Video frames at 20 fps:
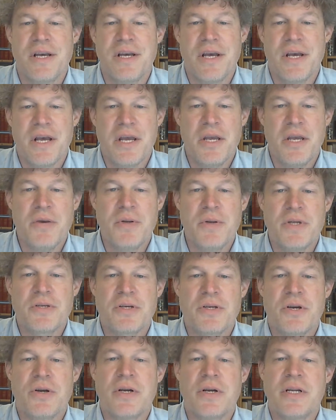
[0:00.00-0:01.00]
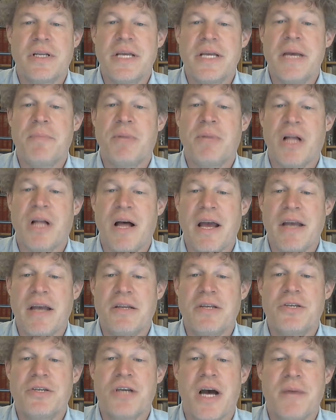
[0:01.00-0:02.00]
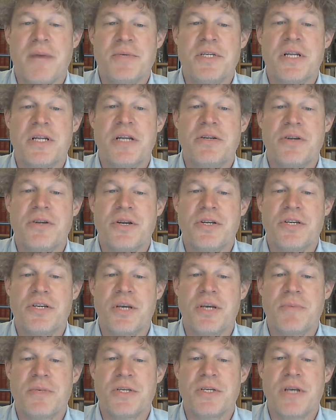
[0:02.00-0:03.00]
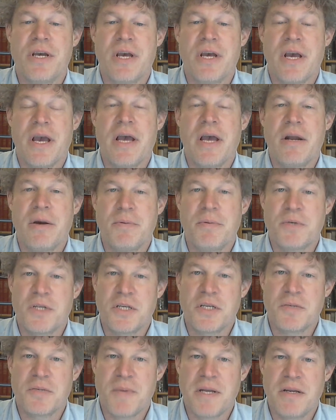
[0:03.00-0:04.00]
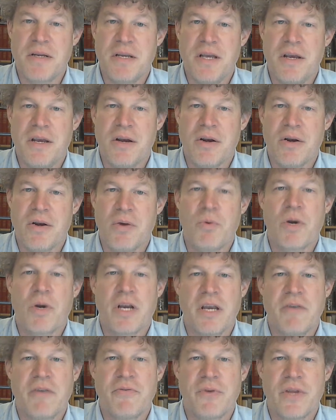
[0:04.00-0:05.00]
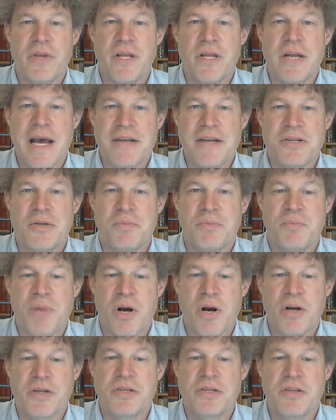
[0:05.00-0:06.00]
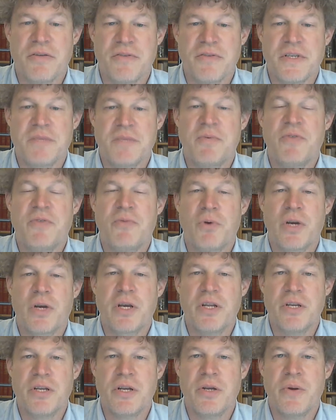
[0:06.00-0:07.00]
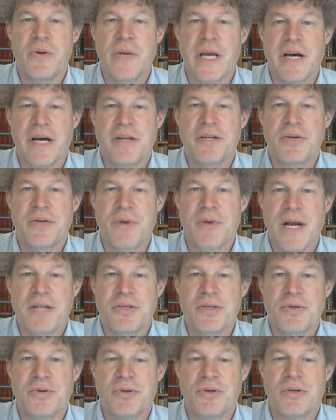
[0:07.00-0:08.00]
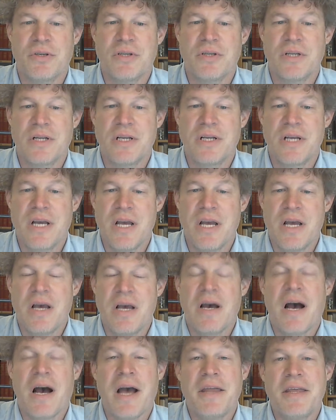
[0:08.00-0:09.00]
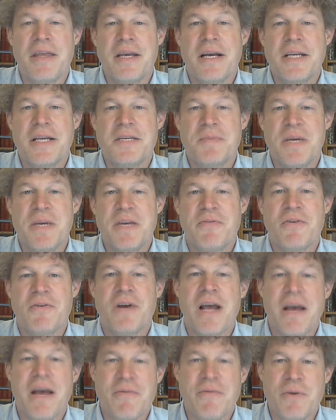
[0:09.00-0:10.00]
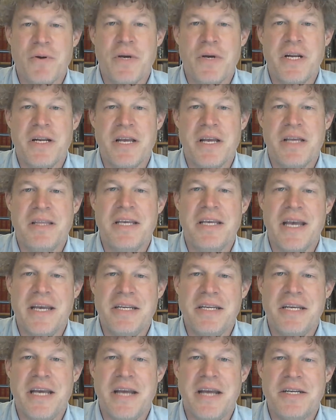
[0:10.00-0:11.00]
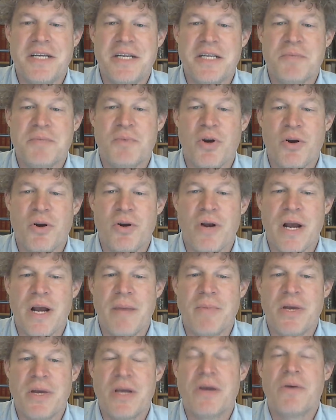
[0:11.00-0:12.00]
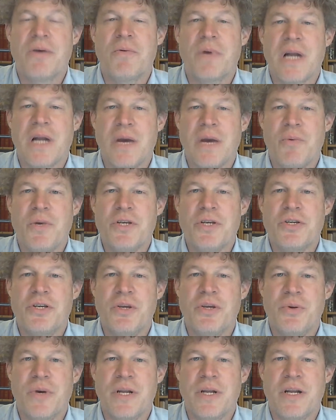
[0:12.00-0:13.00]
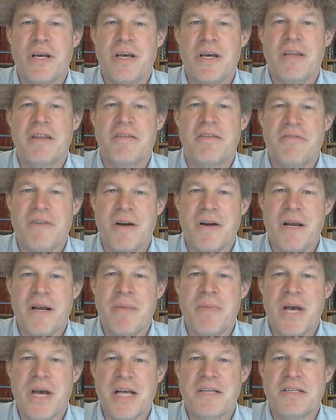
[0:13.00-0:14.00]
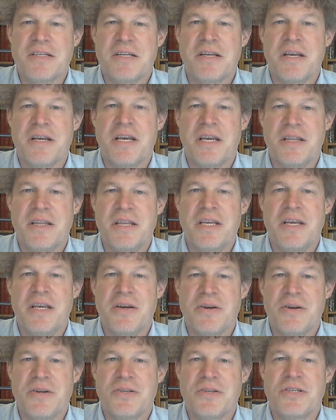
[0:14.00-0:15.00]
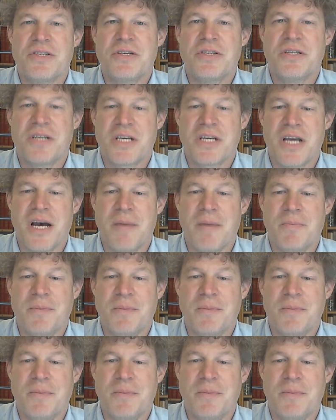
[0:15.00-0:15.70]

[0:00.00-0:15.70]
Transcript: Ewan is currently applying to jobs and internships and hopes to spend a year working for the National Park Service before continuing on to grad school. I think I speak for everyone in the ATHS program when I wish Ewan the very best in the years to come.